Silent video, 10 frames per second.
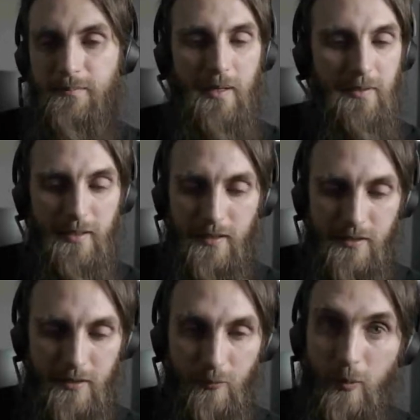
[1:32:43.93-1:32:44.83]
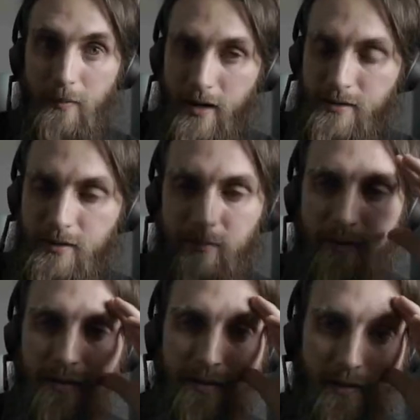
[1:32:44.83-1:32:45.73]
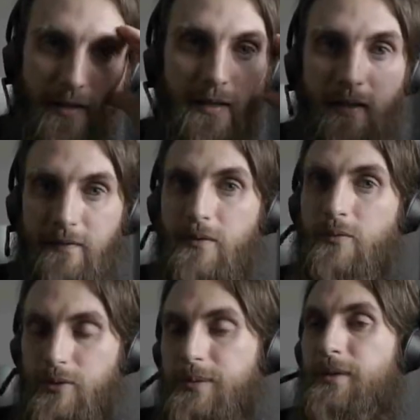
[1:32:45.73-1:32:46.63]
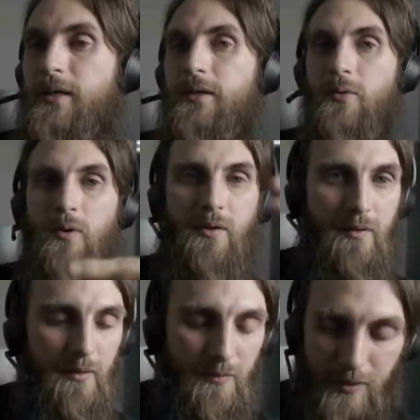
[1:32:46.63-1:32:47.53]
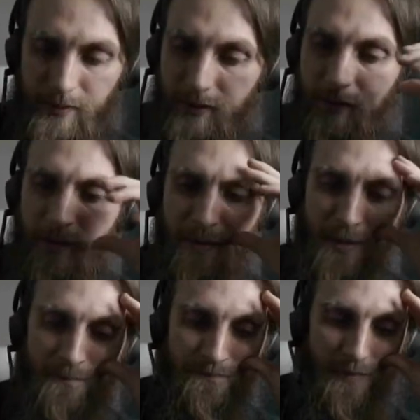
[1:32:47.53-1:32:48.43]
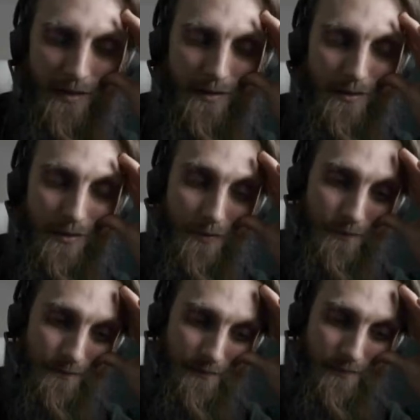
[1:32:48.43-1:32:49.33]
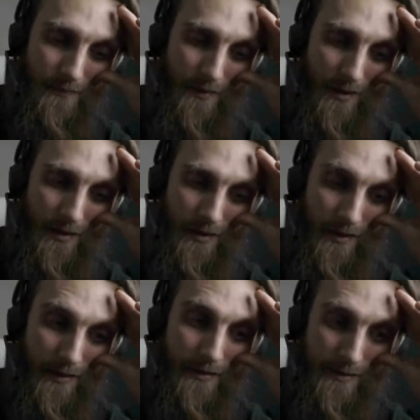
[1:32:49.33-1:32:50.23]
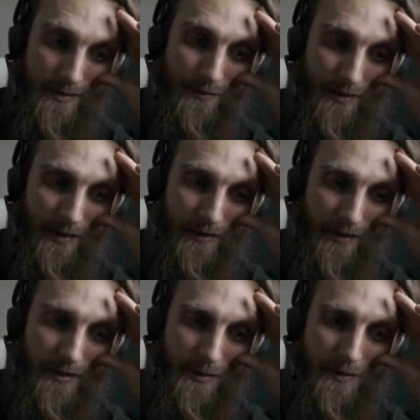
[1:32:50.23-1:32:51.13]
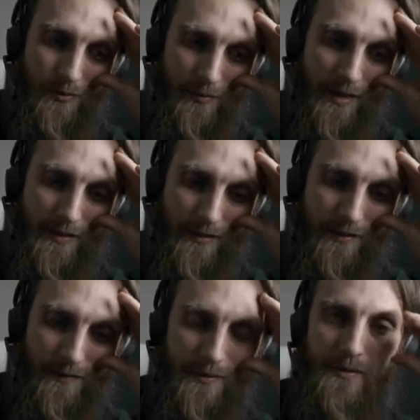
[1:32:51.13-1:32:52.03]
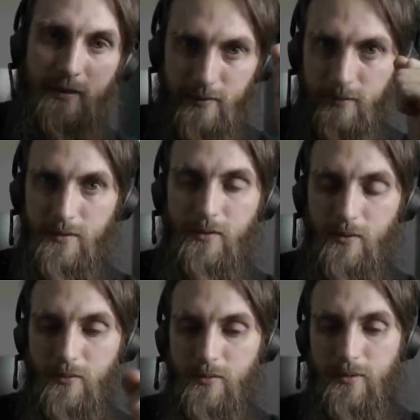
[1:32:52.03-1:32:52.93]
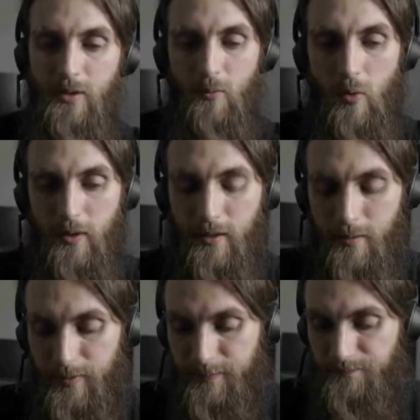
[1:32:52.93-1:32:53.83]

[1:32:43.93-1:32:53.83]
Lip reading: Maybe it needs to remind somebody again, like riba or other than riba. You know, and it's something that they need to be reminded of, and get woken up.